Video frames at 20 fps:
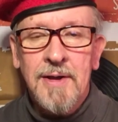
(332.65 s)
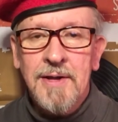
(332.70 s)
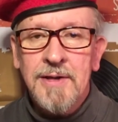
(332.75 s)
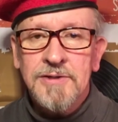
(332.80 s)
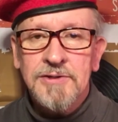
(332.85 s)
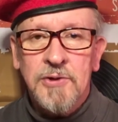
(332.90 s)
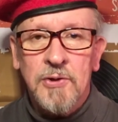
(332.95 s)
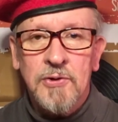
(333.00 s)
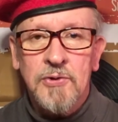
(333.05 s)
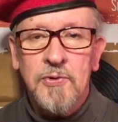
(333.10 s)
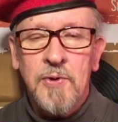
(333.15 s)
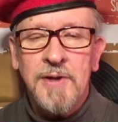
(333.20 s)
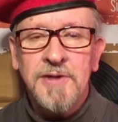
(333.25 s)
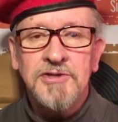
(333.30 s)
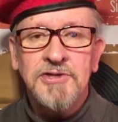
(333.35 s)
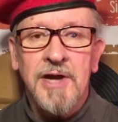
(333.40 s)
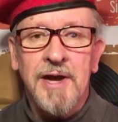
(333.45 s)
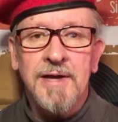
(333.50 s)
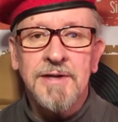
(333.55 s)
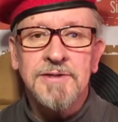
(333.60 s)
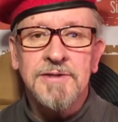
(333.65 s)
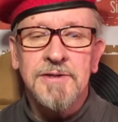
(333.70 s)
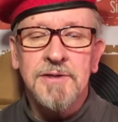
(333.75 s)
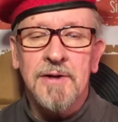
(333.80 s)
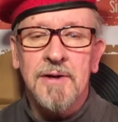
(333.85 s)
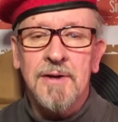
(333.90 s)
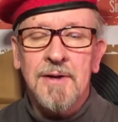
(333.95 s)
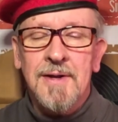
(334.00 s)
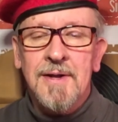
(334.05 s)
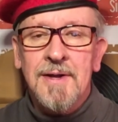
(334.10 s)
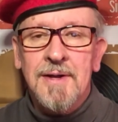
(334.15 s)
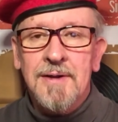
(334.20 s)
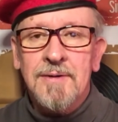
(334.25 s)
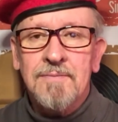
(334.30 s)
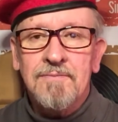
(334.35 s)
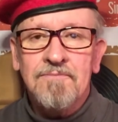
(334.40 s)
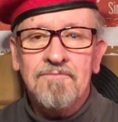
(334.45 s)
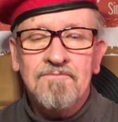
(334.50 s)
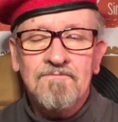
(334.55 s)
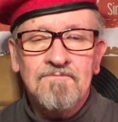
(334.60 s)
So a great chance to
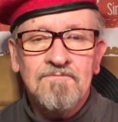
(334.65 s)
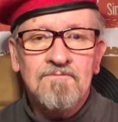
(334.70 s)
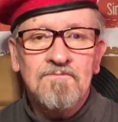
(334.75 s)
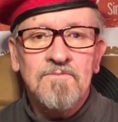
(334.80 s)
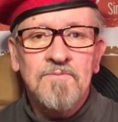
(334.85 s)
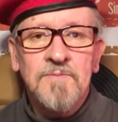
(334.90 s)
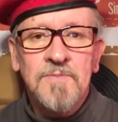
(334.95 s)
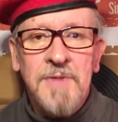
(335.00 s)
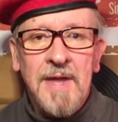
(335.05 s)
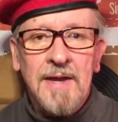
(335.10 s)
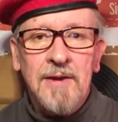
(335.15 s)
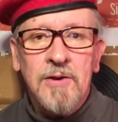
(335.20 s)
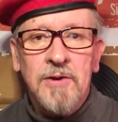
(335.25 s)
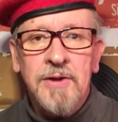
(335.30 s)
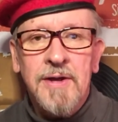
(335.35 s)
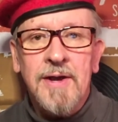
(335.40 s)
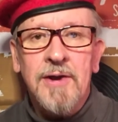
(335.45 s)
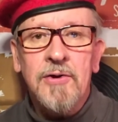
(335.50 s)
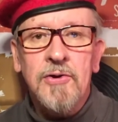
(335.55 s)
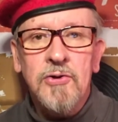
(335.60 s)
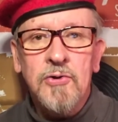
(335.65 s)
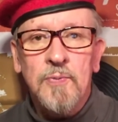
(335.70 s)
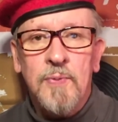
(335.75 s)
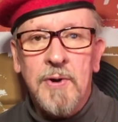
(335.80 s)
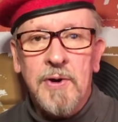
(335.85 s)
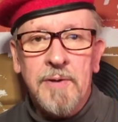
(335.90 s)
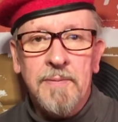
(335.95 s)
take a look at a new player,